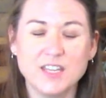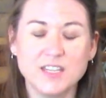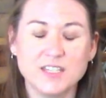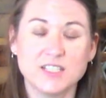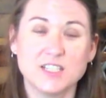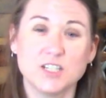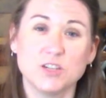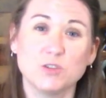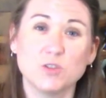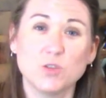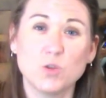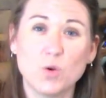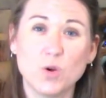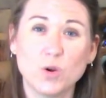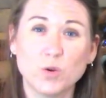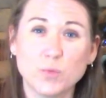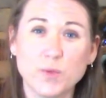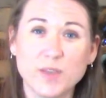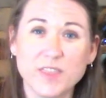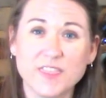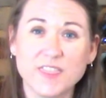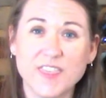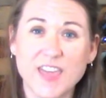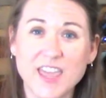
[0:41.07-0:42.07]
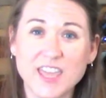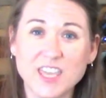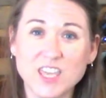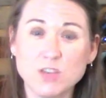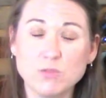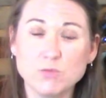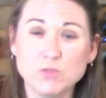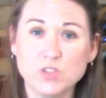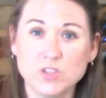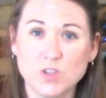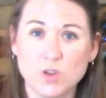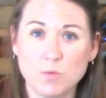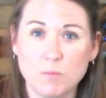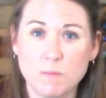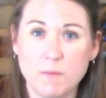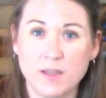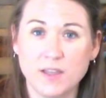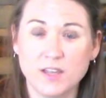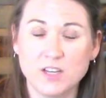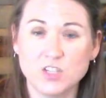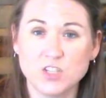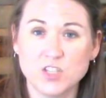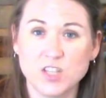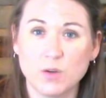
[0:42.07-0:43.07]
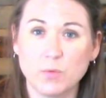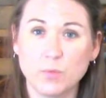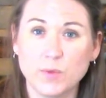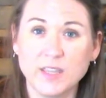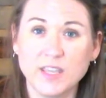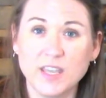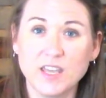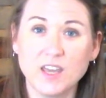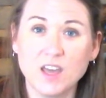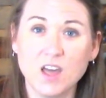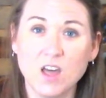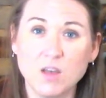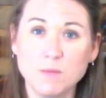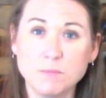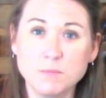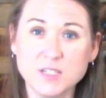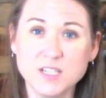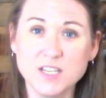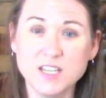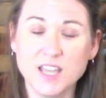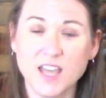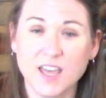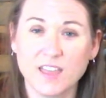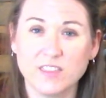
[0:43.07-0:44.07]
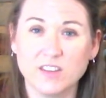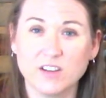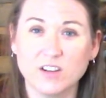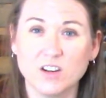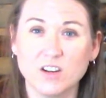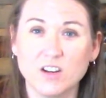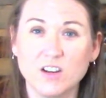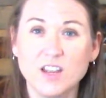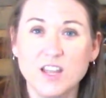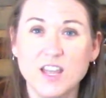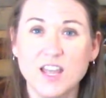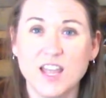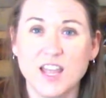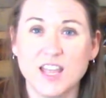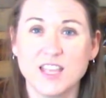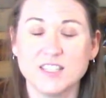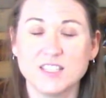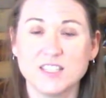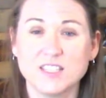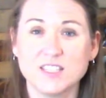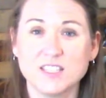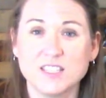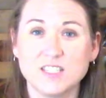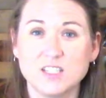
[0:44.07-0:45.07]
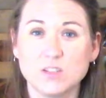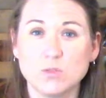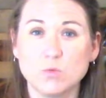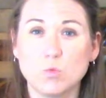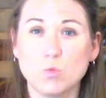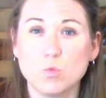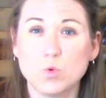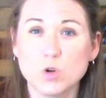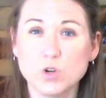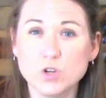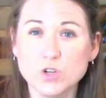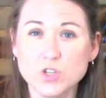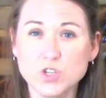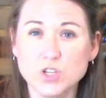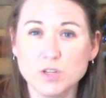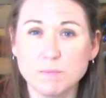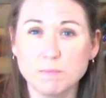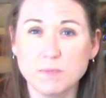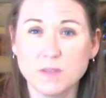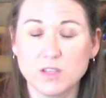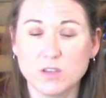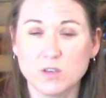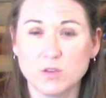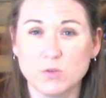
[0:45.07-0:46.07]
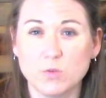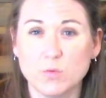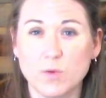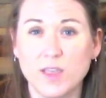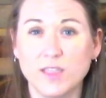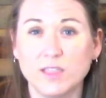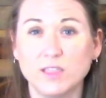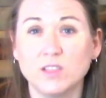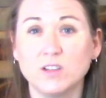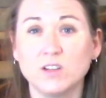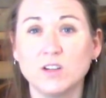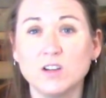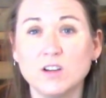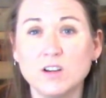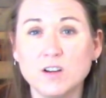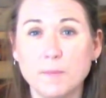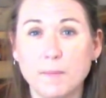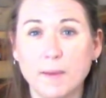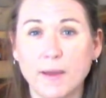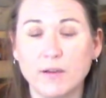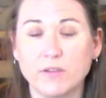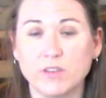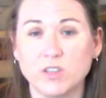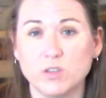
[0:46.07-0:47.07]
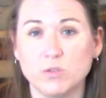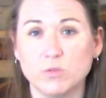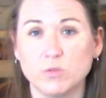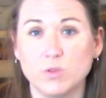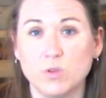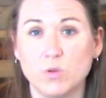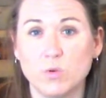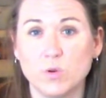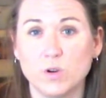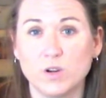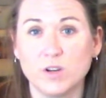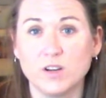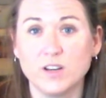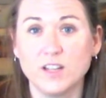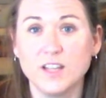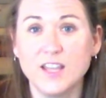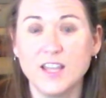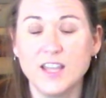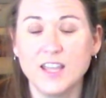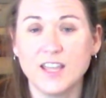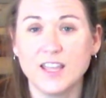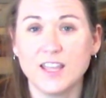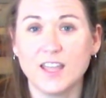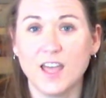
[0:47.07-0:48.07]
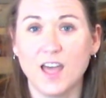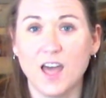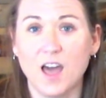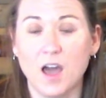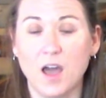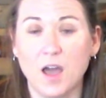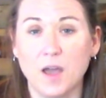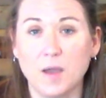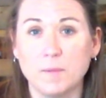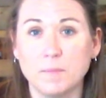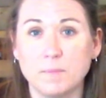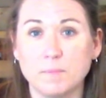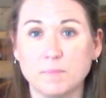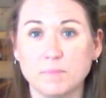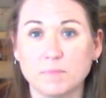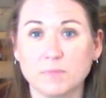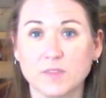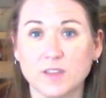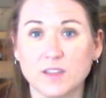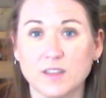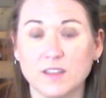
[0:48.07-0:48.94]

Dear Lord, we thank you so much that we can come together and still worship you and learn about you, Lord, um,